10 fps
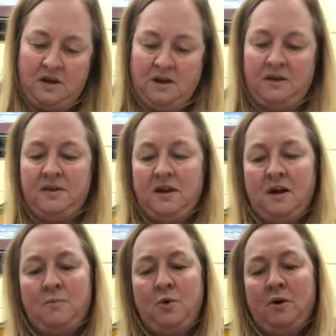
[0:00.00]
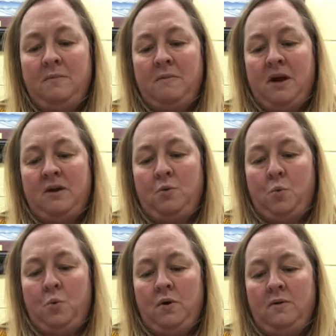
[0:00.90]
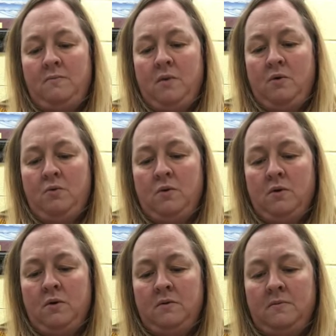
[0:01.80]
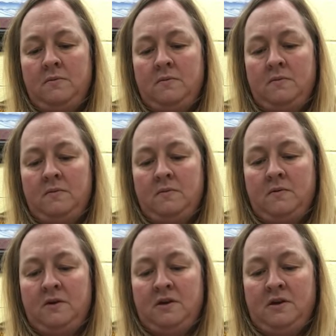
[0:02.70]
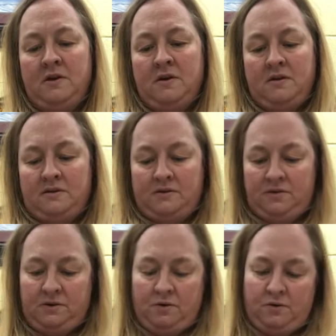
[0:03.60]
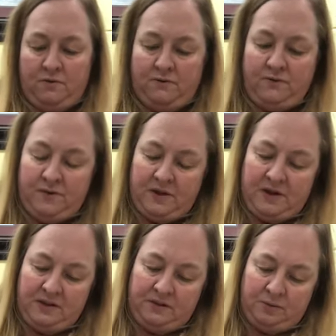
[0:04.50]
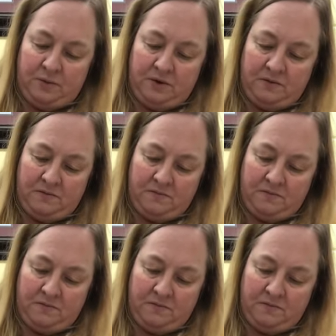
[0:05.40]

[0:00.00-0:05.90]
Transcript: And then I'm going to make one more circle for this one.